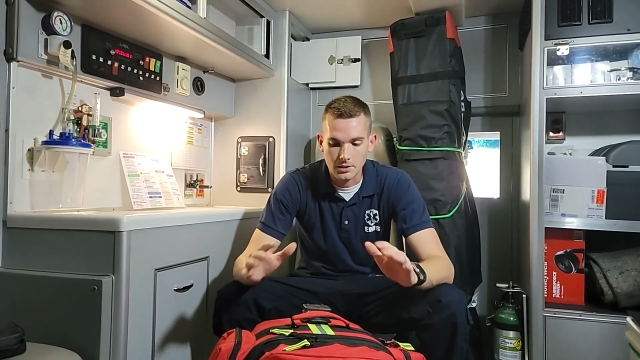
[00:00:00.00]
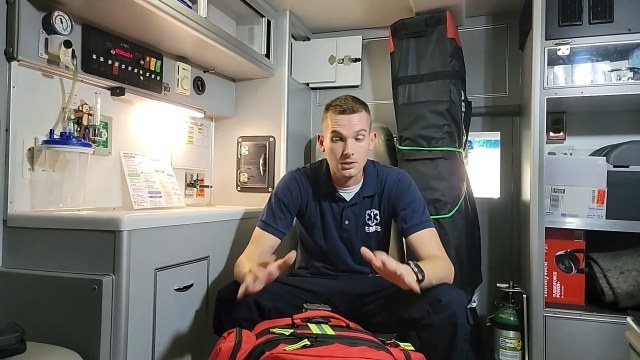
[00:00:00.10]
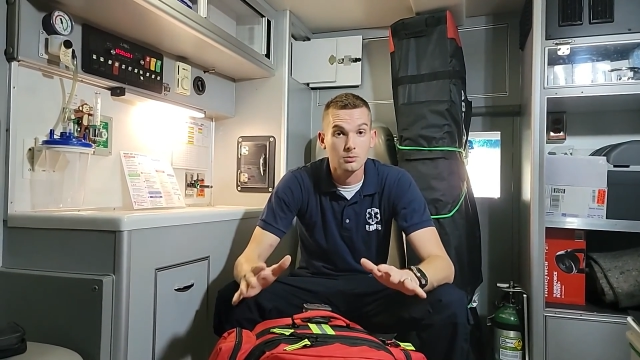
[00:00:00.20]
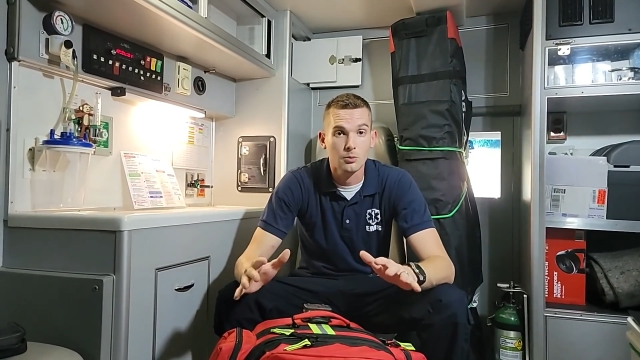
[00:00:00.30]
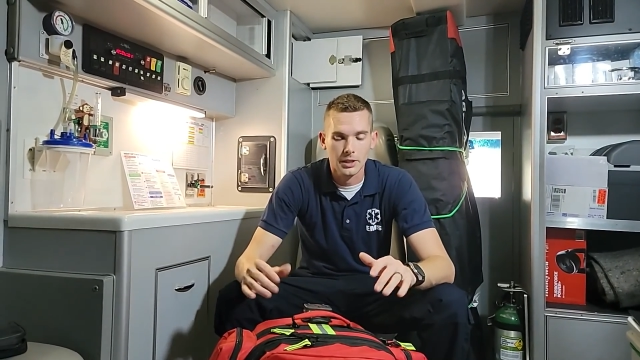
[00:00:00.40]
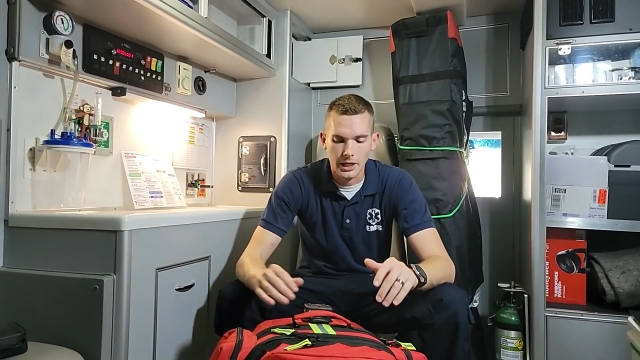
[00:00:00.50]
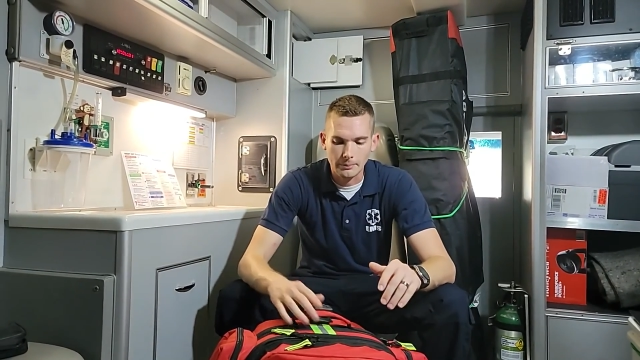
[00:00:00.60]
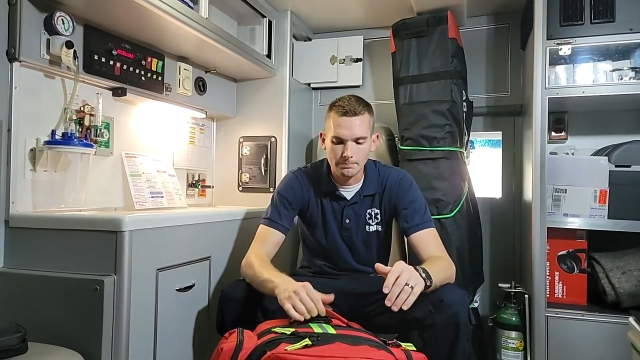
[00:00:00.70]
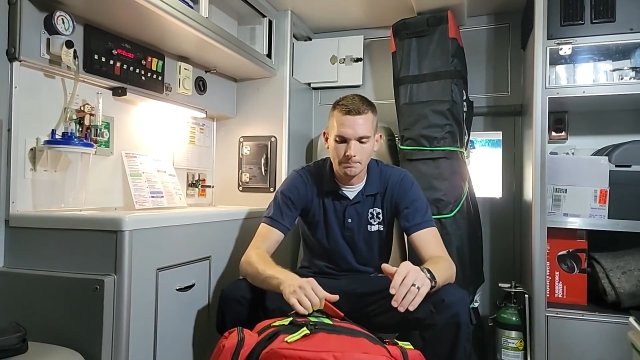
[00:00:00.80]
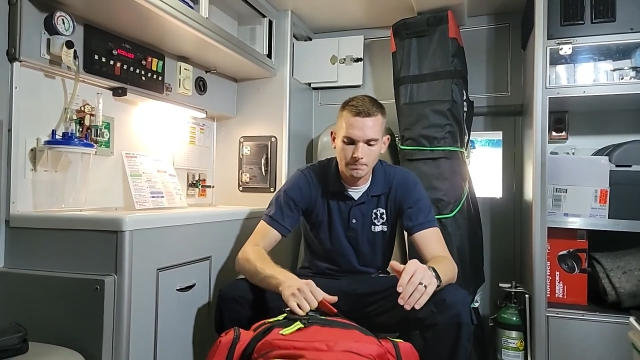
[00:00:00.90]
And this is what we got.
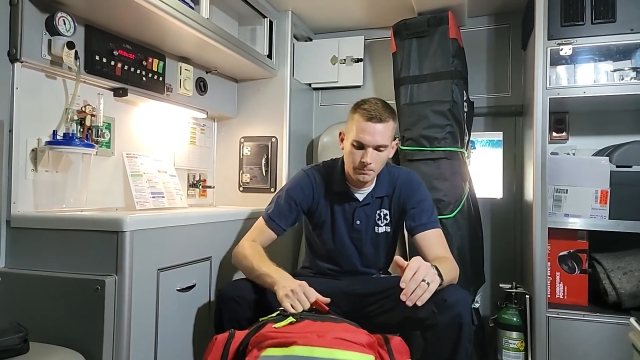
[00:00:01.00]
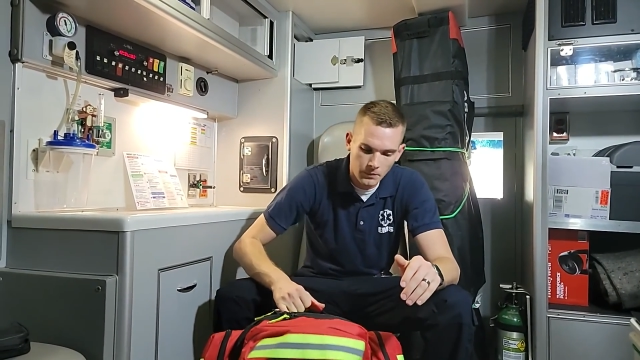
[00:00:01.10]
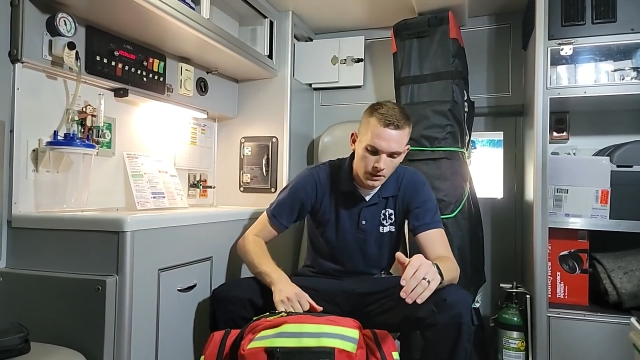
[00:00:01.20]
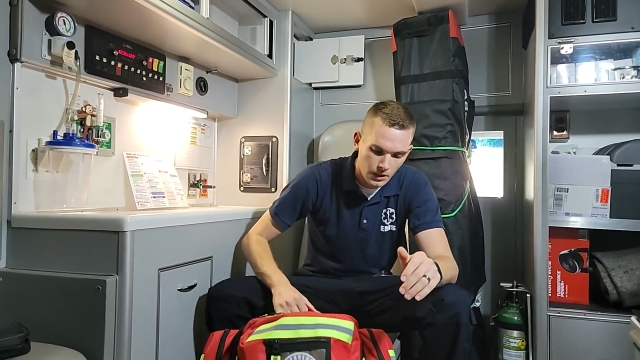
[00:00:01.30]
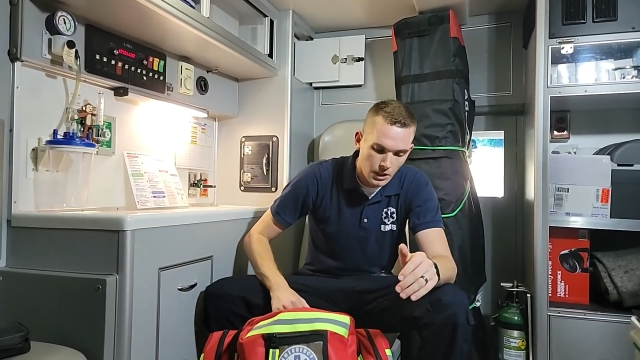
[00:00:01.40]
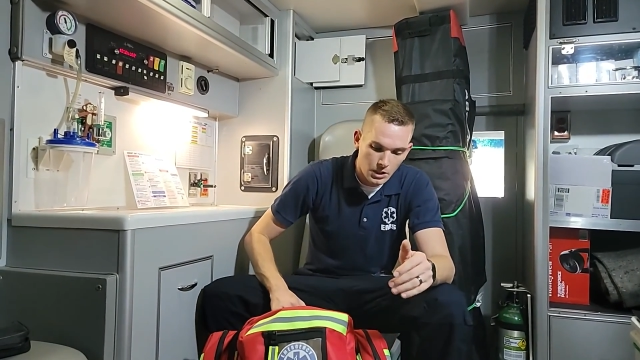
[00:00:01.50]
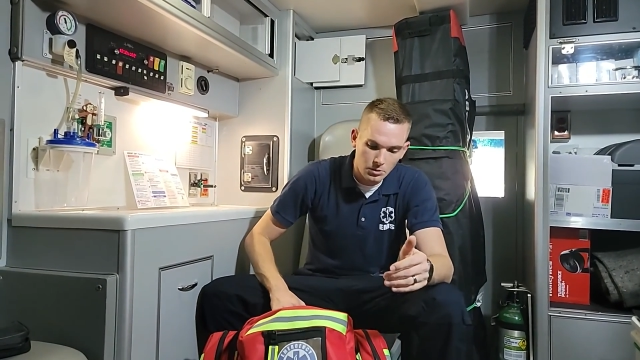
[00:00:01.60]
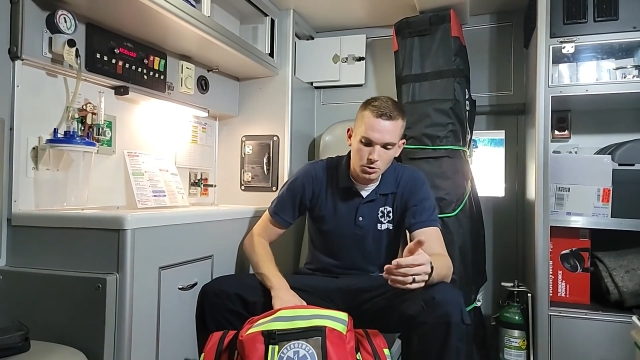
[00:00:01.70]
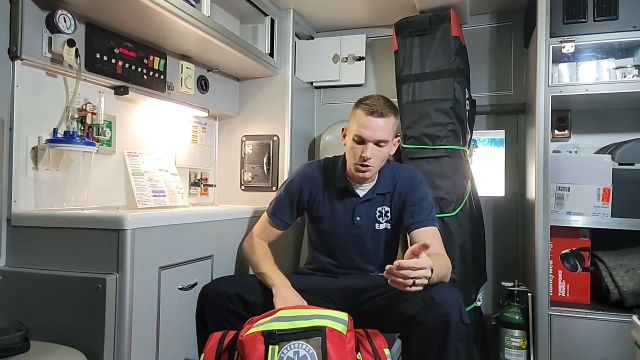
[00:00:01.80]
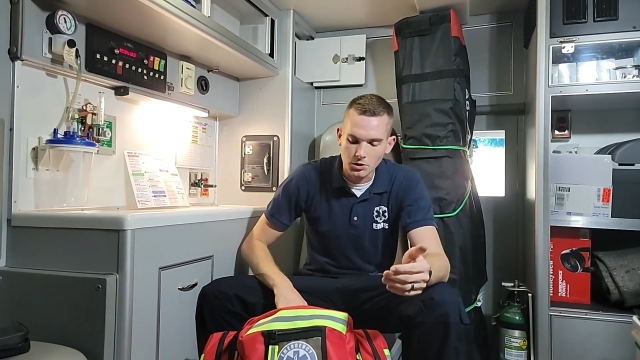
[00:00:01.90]
So I'm
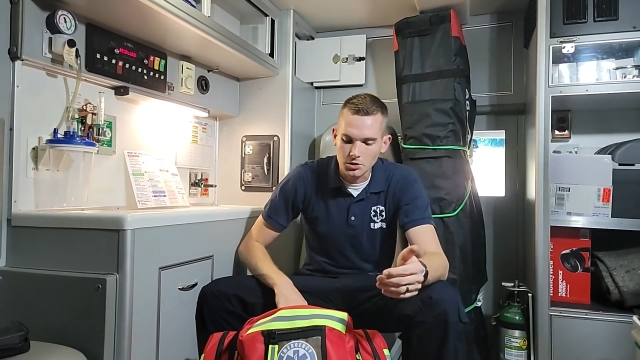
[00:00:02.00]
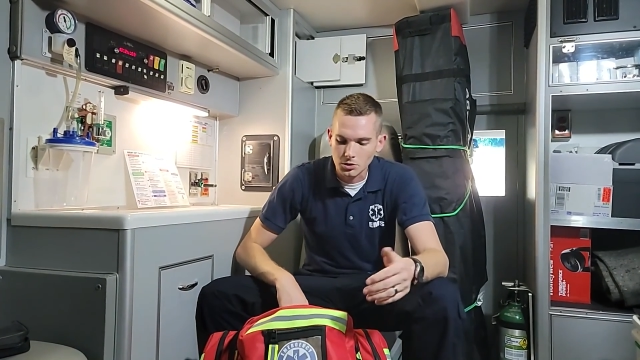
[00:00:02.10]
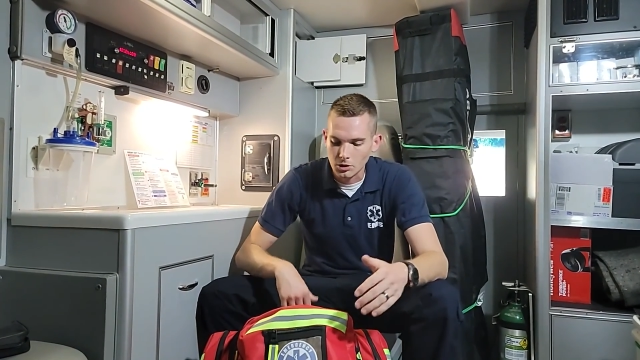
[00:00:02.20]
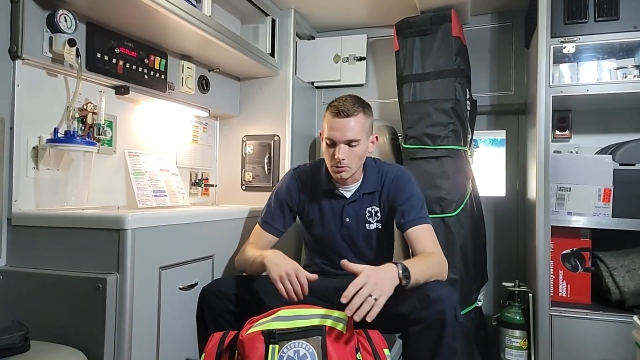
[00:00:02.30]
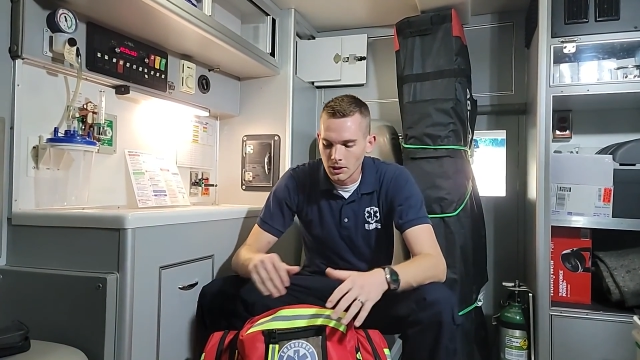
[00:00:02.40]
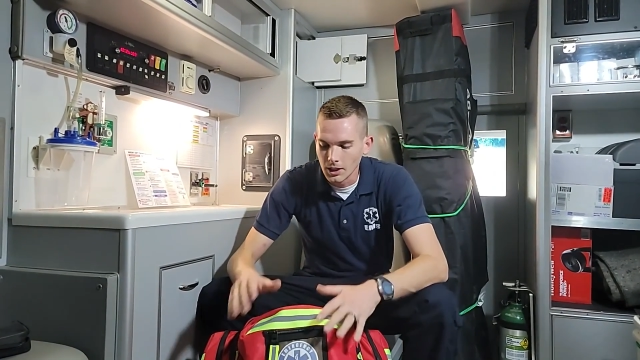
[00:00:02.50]
going to show this to you.